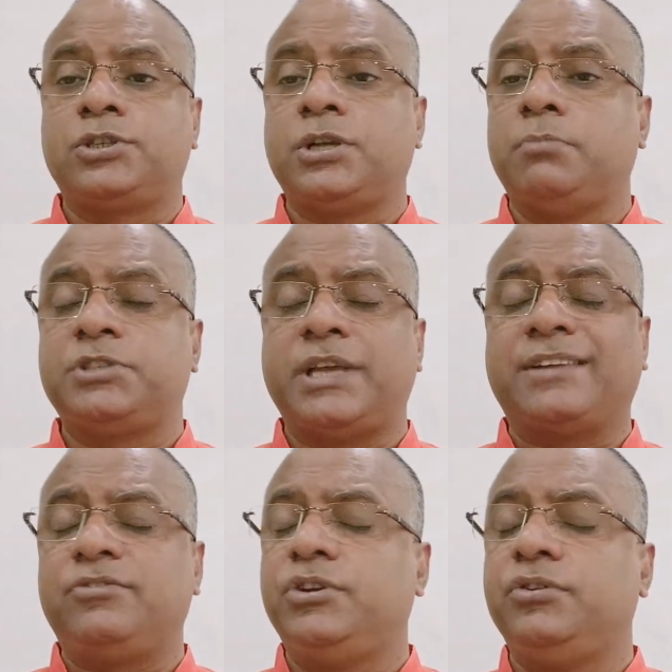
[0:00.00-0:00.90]
some
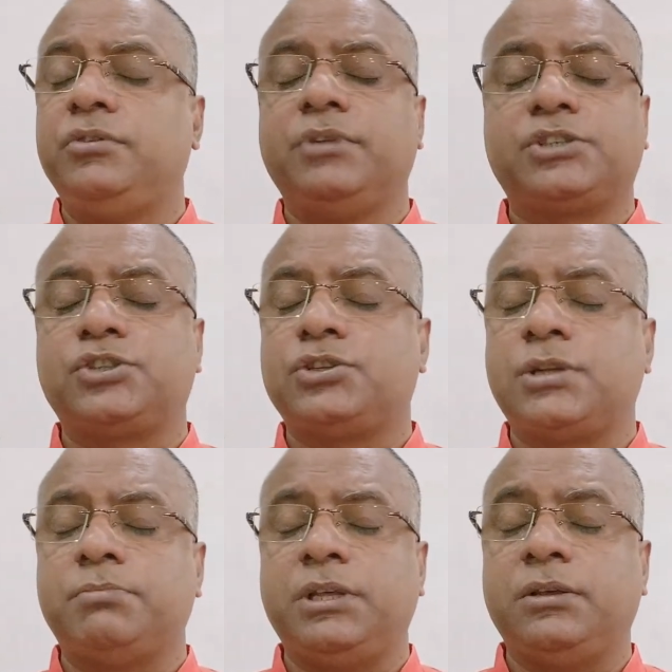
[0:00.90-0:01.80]
sacred rivers or
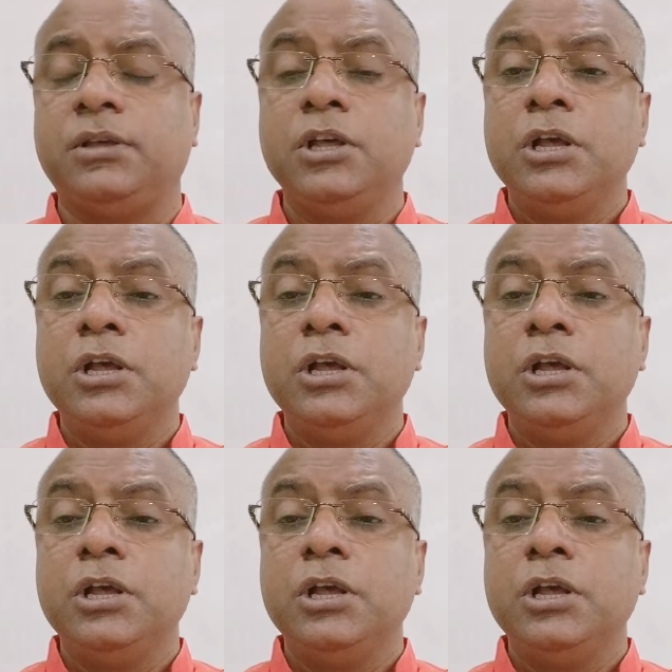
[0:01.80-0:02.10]
something.